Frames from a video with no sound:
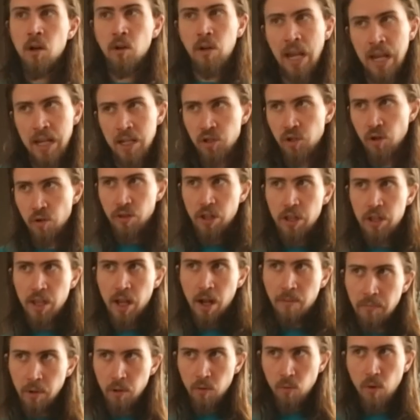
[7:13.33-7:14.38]
Okay, so the
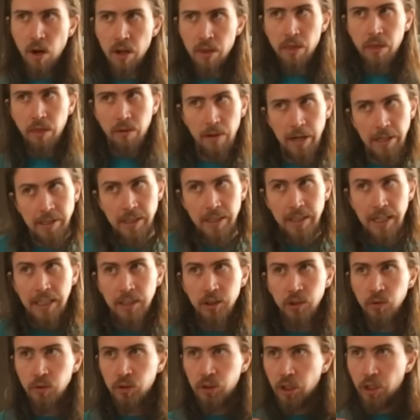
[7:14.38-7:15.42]
number one threat to
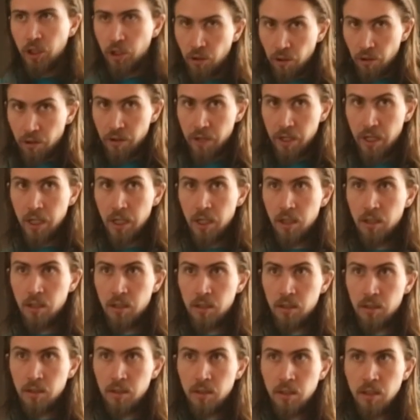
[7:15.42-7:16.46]
national security
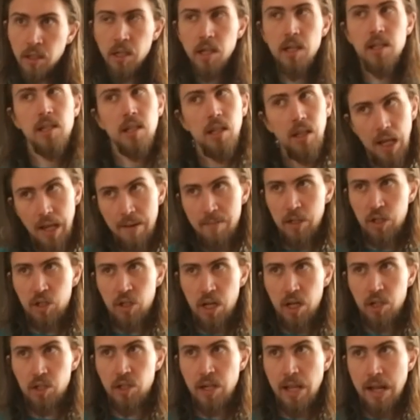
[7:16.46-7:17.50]
is climate
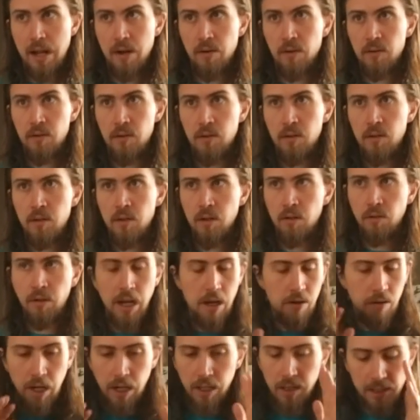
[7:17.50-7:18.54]
change now.
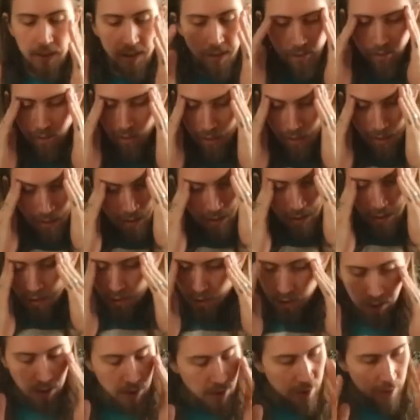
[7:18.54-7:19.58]
Okay, okay, let's let's
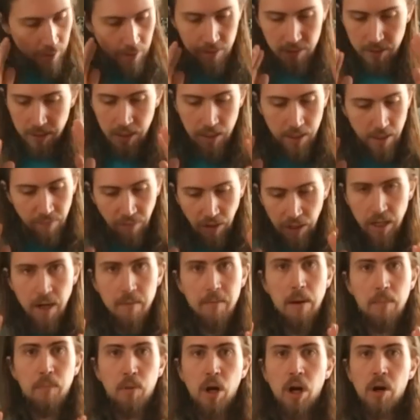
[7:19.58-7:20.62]
see let's see if I got
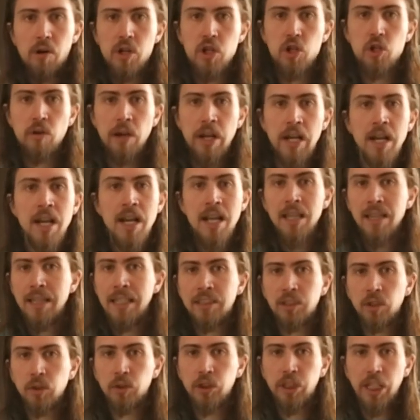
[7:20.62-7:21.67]
my priorities straight.
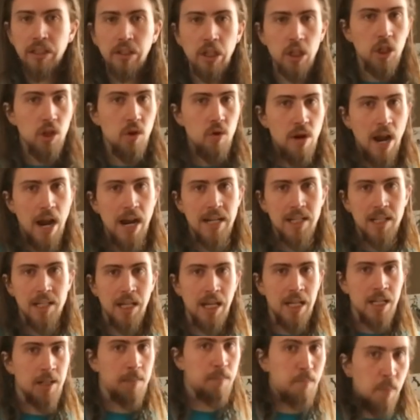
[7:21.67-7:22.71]
Let's go check the United
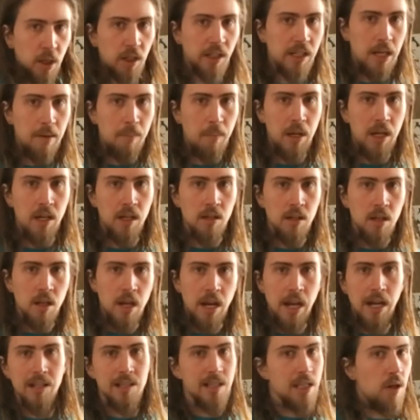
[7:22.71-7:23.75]
States bookkeeping
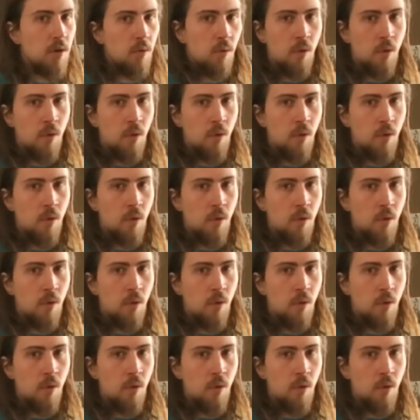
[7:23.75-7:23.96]
and see